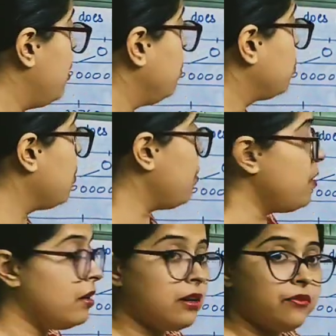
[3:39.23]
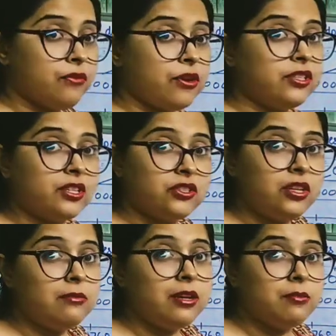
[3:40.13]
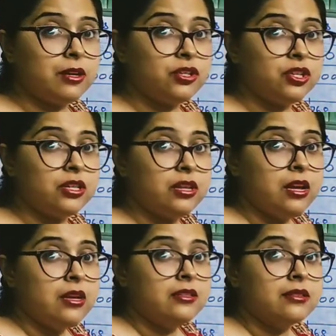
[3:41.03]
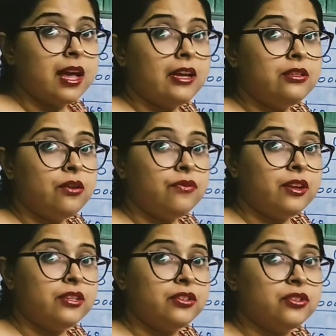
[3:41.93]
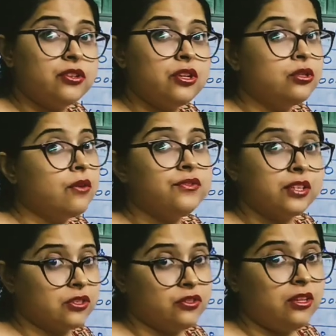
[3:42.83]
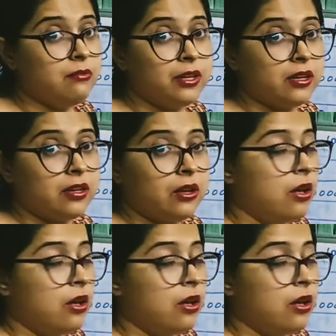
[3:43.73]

So for 16-bit machine, size of register is of 16-bit.